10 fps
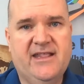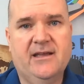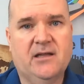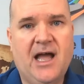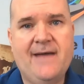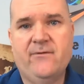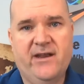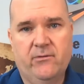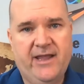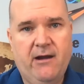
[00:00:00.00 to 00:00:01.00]
see it live, or they
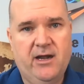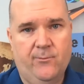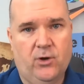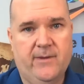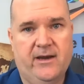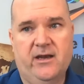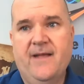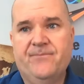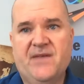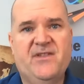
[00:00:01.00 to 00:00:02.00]
don't care anymore about it.
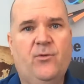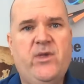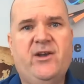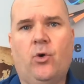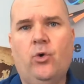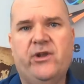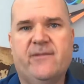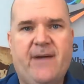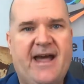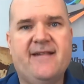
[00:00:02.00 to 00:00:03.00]
If it's a week old,
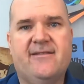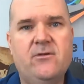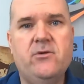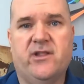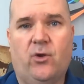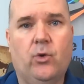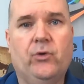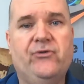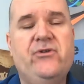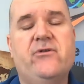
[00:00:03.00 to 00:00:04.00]
it's past news, it's
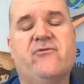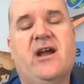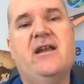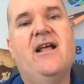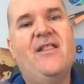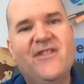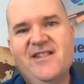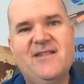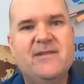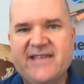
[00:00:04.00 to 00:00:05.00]
old news, right?
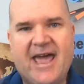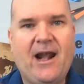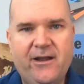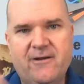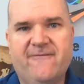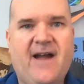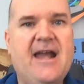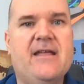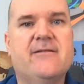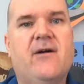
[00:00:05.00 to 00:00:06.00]
This is a mentality you're
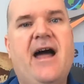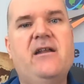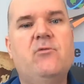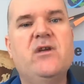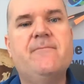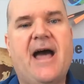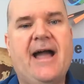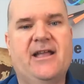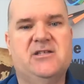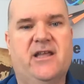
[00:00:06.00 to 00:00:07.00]
fighting. So how do you
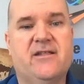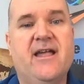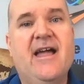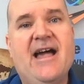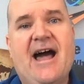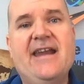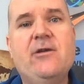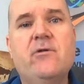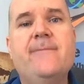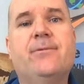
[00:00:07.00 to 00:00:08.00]
repackage things? How do
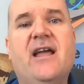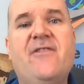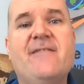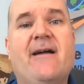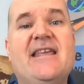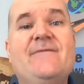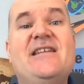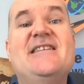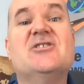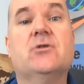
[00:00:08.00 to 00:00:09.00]
you replay things? By giving
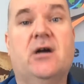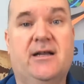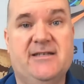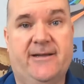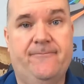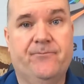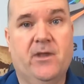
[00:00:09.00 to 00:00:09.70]
additional content.